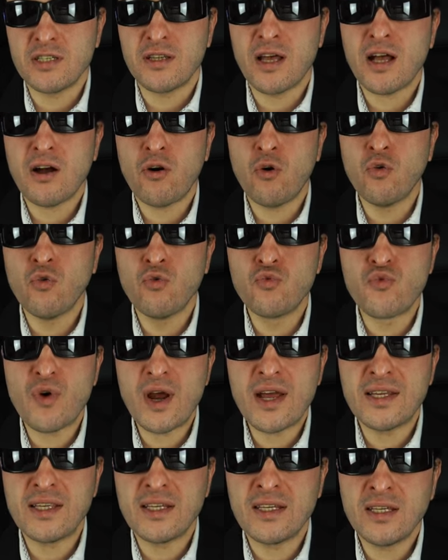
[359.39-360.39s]
That
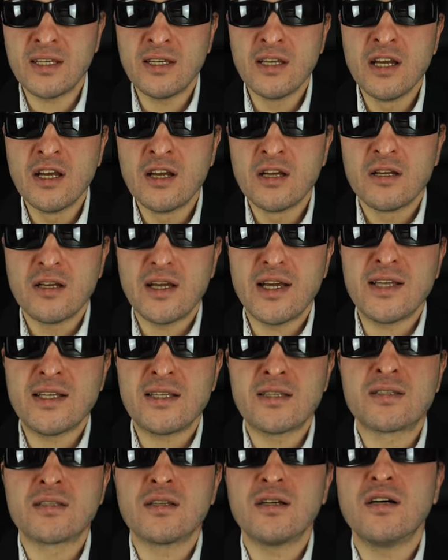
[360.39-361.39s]
already
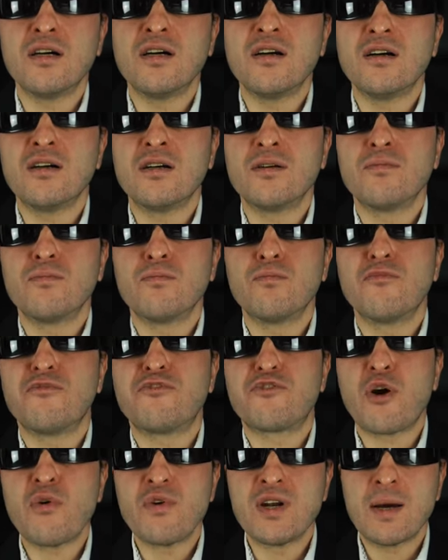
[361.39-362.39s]
is uh,
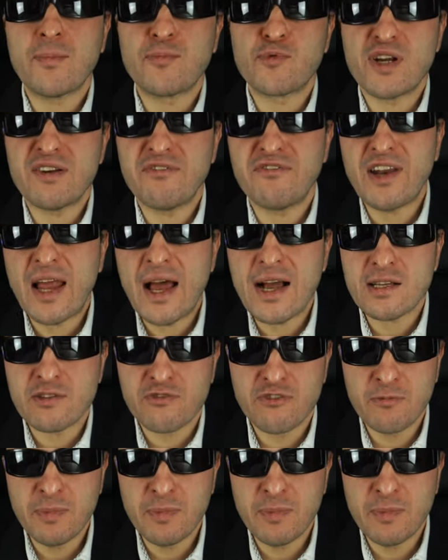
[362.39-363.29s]
throwing up red flags for